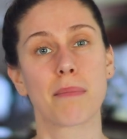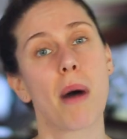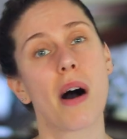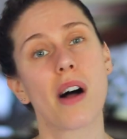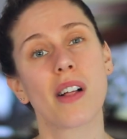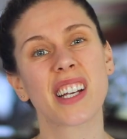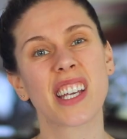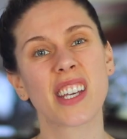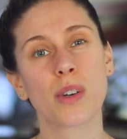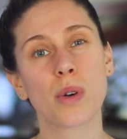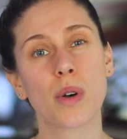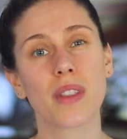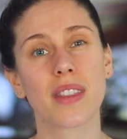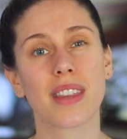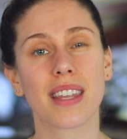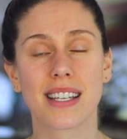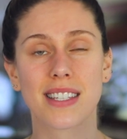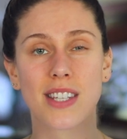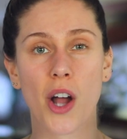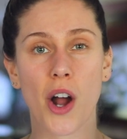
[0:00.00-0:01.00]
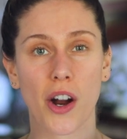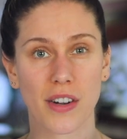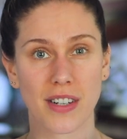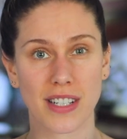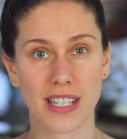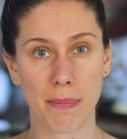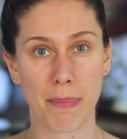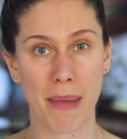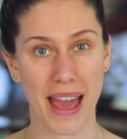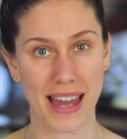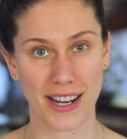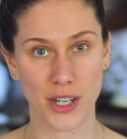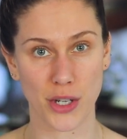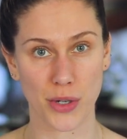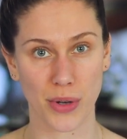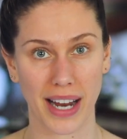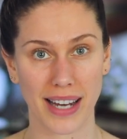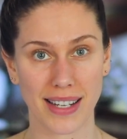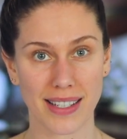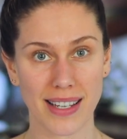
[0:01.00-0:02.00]
molecule that is hard to
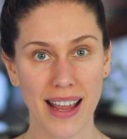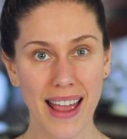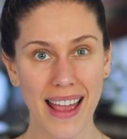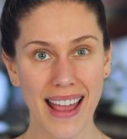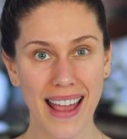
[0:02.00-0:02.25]
penetrate